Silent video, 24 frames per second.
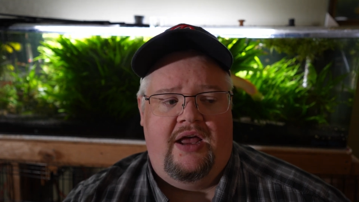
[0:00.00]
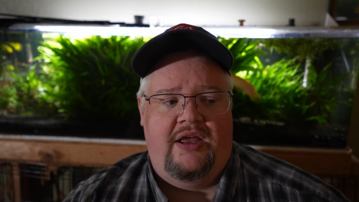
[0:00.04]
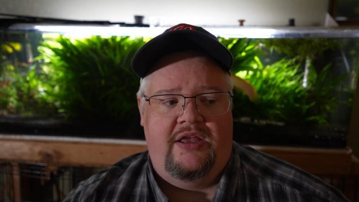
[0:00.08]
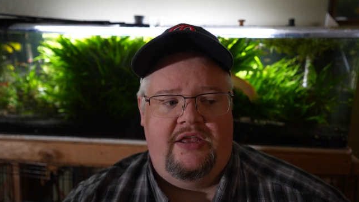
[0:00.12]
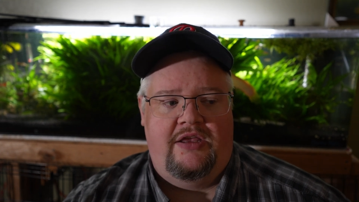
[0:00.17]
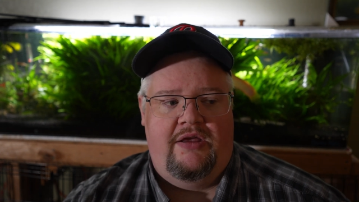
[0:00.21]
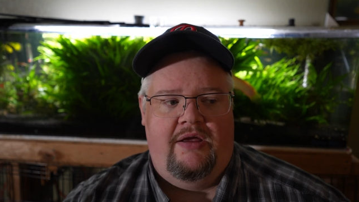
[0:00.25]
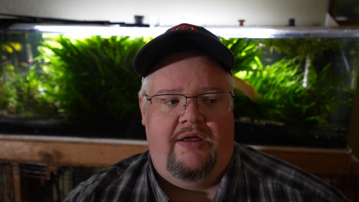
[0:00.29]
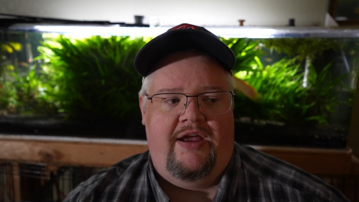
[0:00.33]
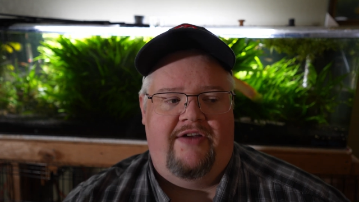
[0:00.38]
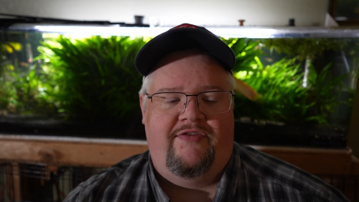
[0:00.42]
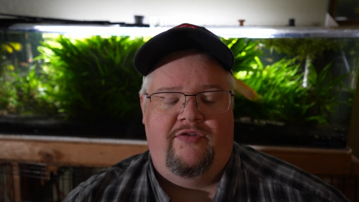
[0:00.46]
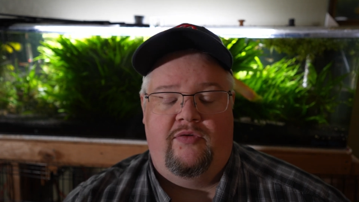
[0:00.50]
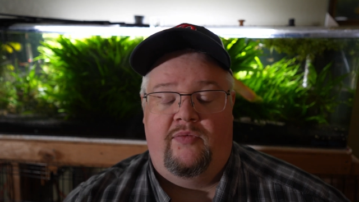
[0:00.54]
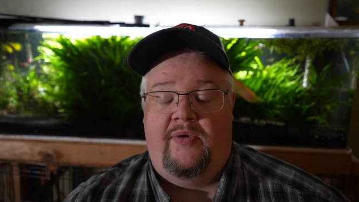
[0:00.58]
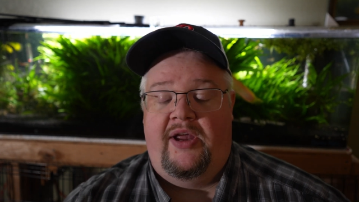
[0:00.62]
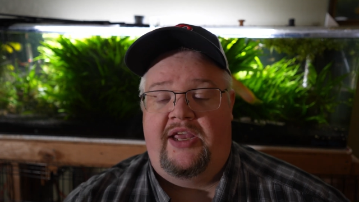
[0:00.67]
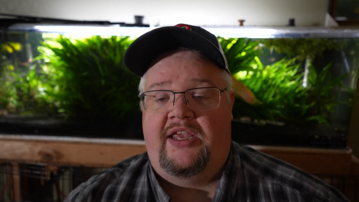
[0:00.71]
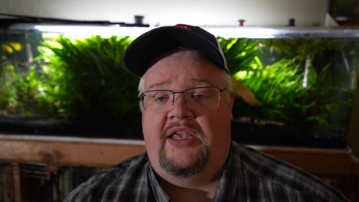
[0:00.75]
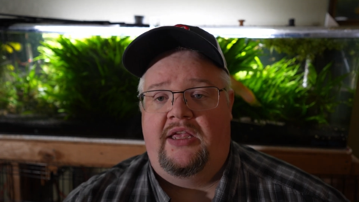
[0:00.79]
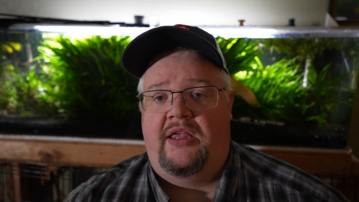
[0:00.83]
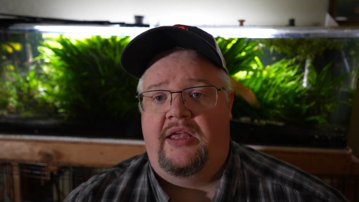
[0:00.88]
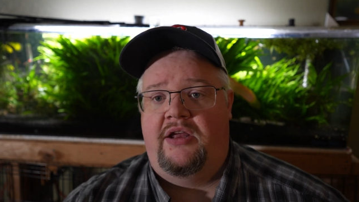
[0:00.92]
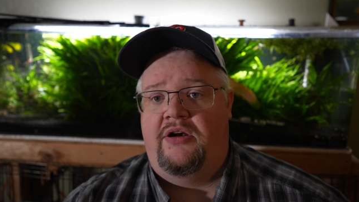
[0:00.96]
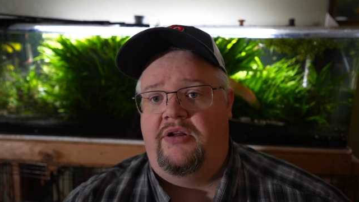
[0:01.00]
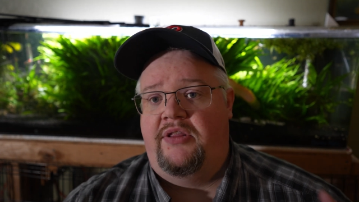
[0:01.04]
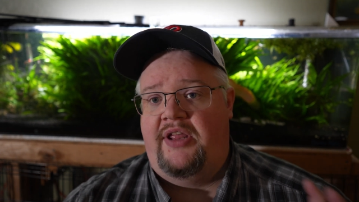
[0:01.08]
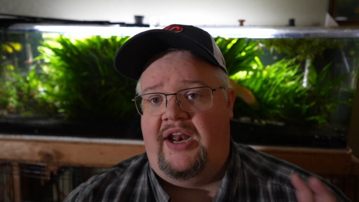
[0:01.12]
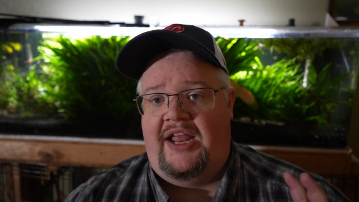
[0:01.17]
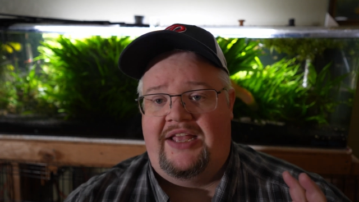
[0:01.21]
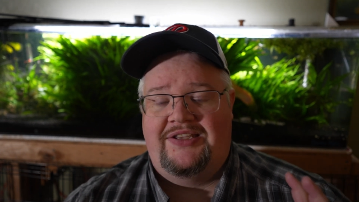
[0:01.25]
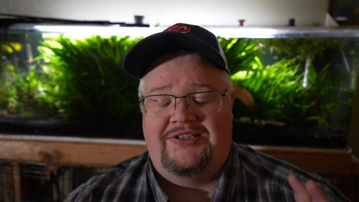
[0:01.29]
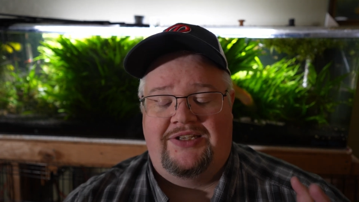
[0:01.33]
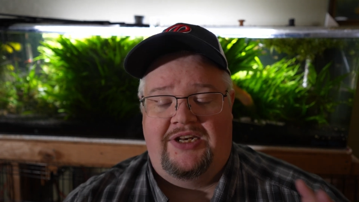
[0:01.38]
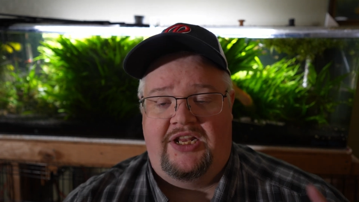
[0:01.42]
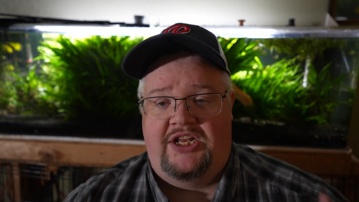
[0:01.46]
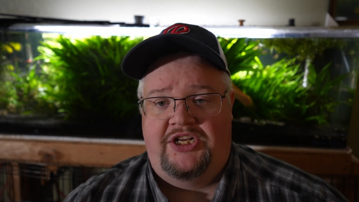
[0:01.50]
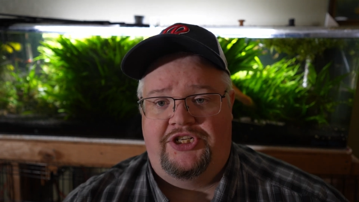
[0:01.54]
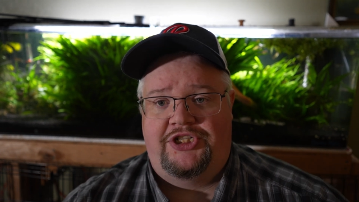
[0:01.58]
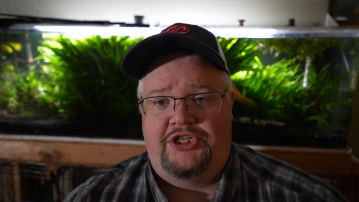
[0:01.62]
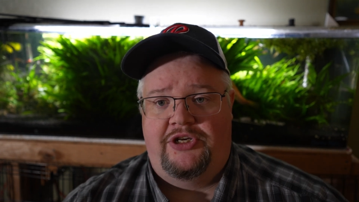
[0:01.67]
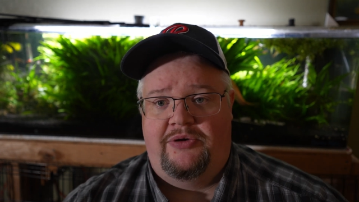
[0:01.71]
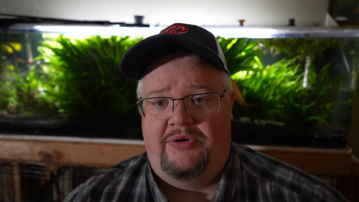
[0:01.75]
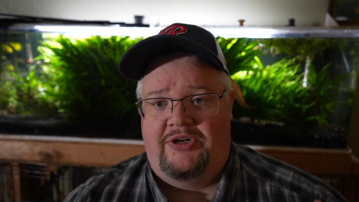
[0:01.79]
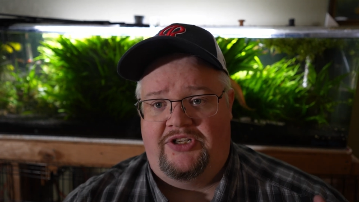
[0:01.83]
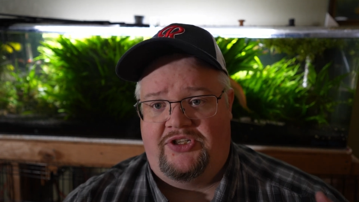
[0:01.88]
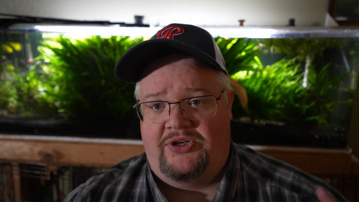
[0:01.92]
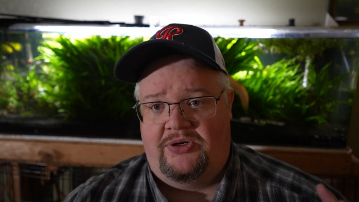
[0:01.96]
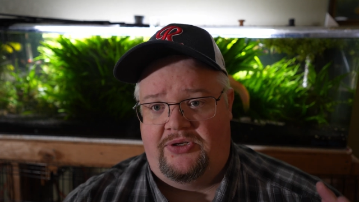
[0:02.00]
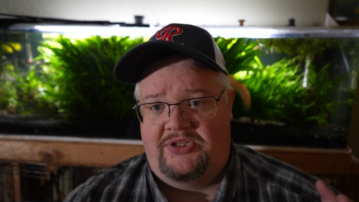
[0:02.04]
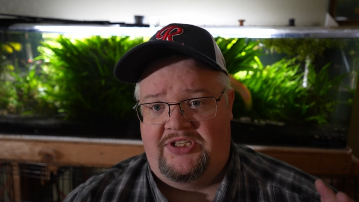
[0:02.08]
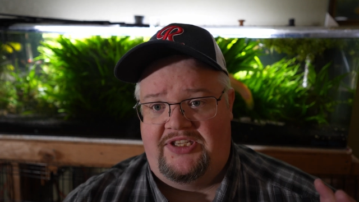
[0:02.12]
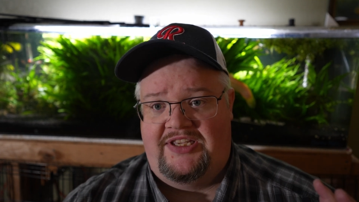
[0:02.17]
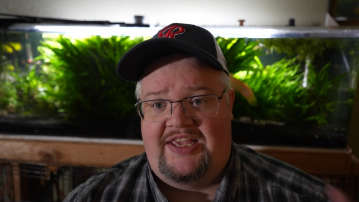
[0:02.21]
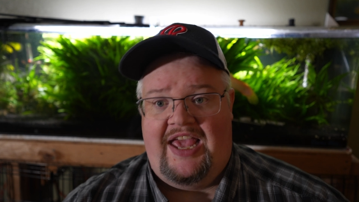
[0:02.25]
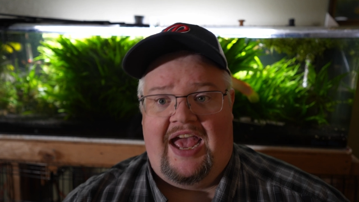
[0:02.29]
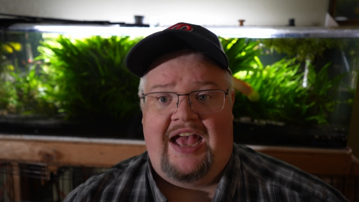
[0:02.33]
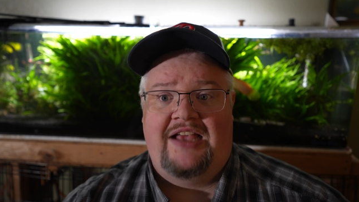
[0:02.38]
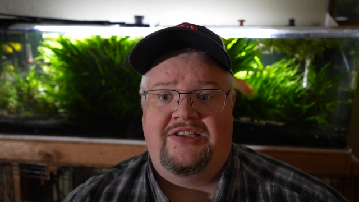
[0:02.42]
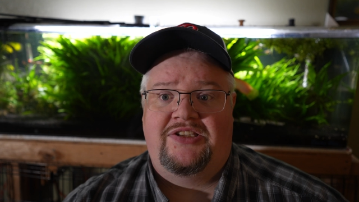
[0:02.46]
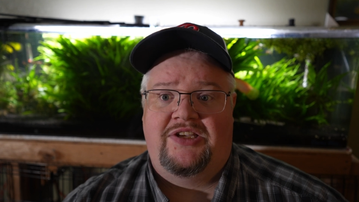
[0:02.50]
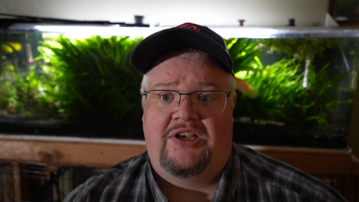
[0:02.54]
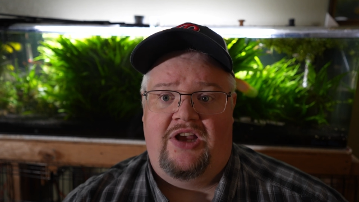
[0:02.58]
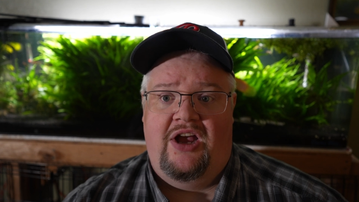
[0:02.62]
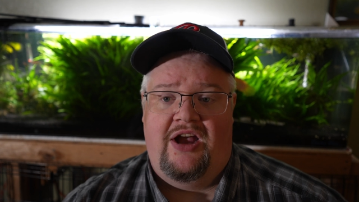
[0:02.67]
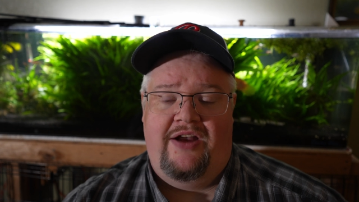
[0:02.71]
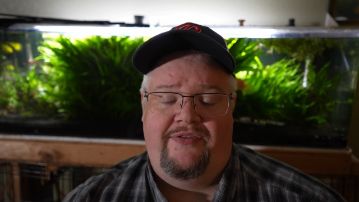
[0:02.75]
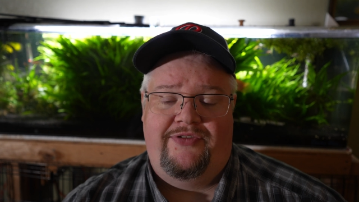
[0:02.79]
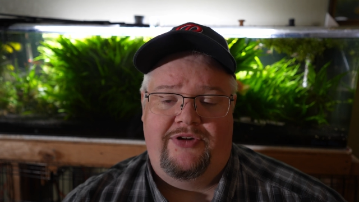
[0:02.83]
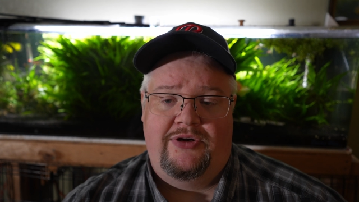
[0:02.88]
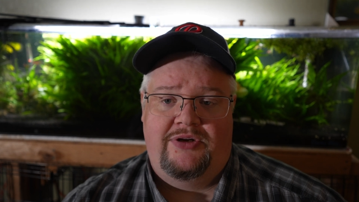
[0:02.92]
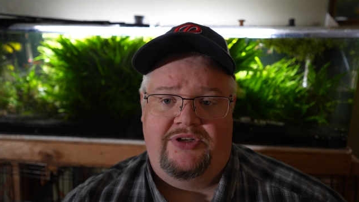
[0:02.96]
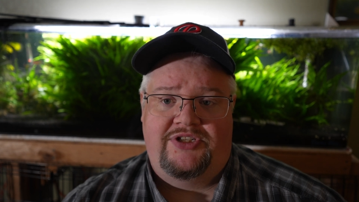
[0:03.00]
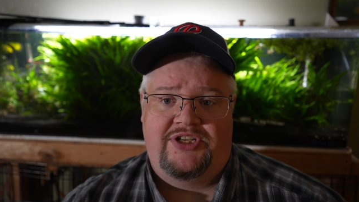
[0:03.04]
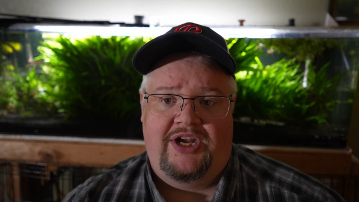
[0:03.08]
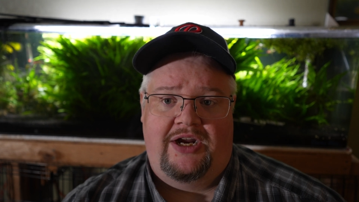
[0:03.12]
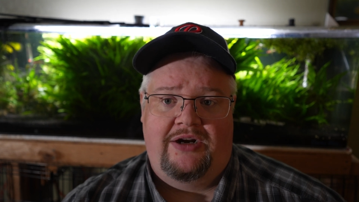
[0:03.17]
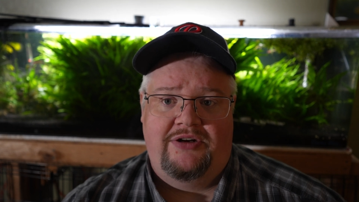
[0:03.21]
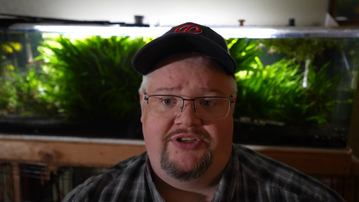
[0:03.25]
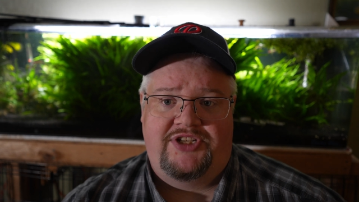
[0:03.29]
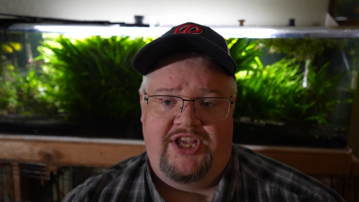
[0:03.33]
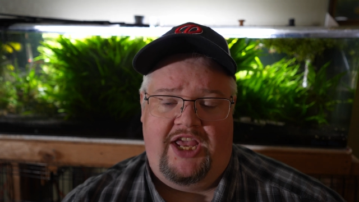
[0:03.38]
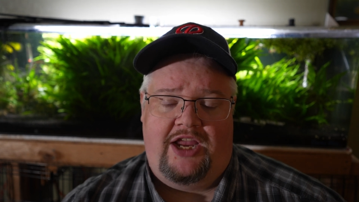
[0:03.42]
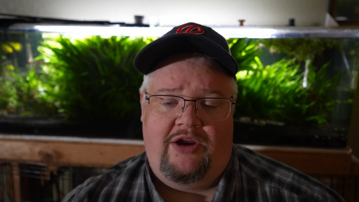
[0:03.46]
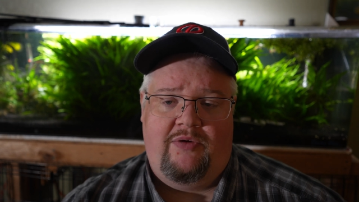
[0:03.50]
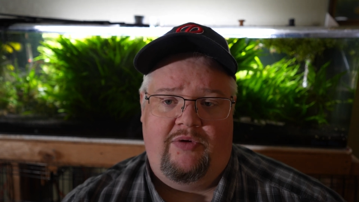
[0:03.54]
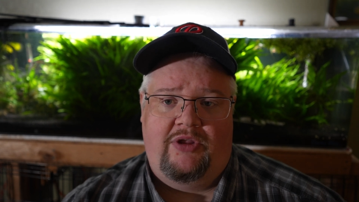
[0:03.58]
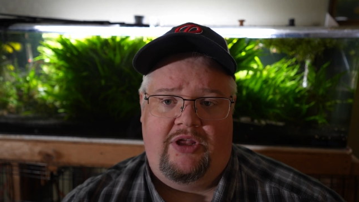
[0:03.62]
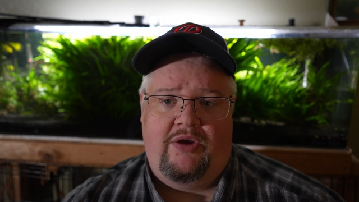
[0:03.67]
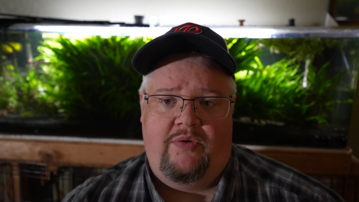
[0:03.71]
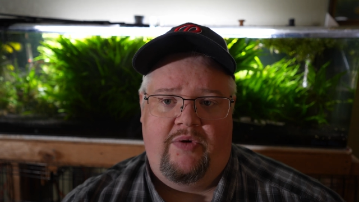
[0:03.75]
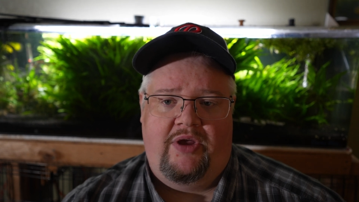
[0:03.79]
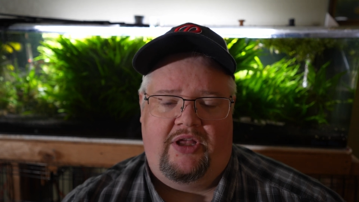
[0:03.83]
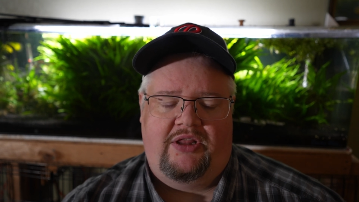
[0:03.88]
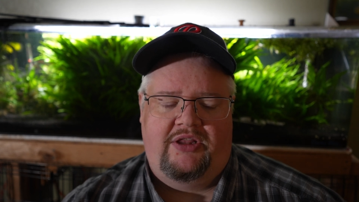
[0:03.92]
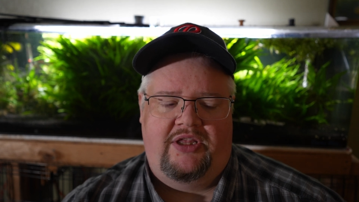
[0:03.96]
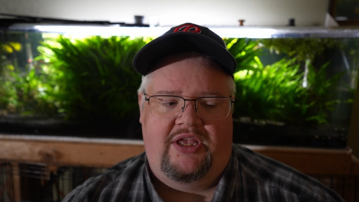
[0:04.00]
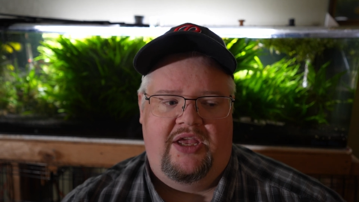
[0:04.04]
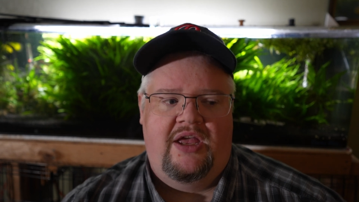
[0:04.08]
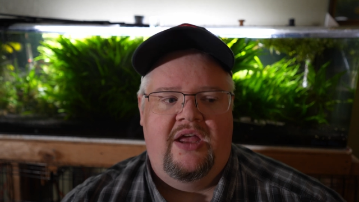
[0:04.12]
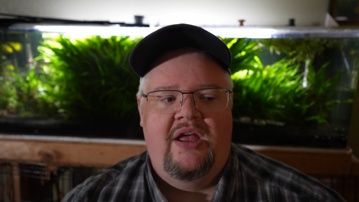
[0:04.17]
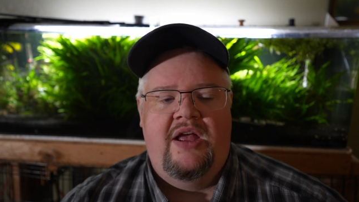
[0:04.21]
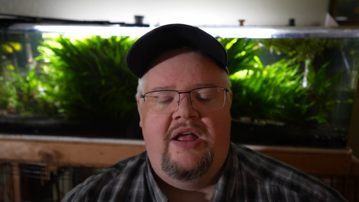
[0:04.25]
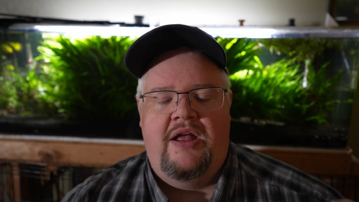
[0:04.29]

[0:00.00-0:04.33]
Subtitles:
you have a regulator that has an issue and it starts gassing off your entire tank really quickly.